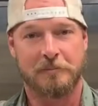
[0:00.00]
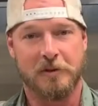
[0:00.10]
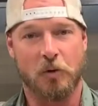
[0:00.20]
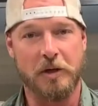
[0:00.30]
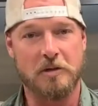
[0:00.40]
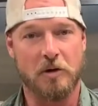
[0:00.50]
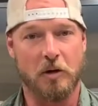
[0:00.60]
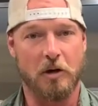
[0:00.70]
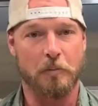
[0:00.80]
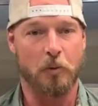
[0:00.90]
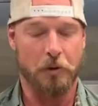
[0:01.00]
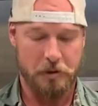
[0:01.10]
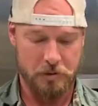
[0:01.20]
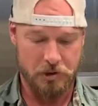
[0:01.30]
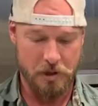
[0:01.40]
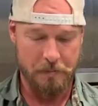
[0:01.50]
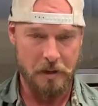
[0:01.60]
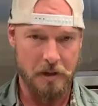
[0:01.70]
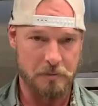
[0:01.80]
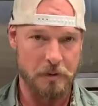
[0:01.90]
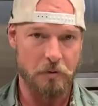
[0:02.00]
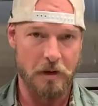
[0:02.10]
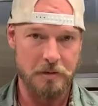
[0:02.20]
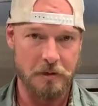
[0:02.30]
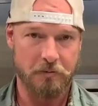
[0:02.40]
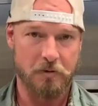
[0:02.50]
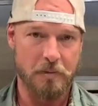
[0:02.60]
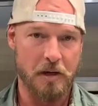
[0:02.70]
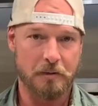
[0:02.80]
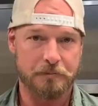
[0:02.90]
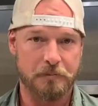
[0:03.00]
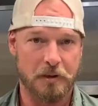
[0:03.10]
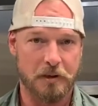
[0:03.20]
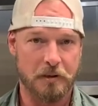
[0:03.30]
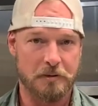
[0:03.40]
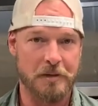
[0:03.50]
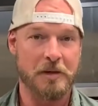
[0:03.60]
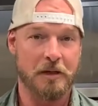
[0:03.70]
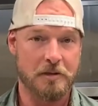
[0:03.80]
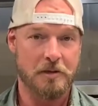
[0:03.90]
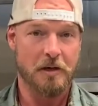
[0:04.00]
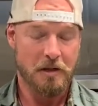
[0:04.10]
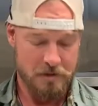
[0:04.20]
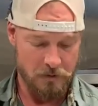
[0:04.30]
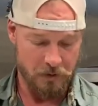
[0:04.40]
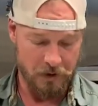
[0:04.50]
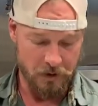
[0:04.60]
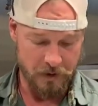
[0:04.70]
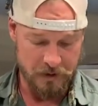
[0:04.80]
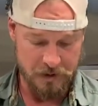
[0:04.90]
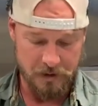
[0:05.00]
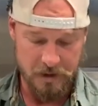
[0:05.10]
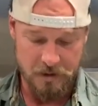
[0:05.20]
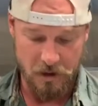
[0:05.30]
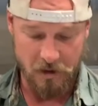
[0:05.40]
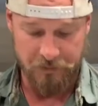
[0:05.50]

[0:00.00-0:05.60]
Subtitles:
Okay, so our pork chop has been resting for about 10 minutes. So we're gonna go ahead and slice it off the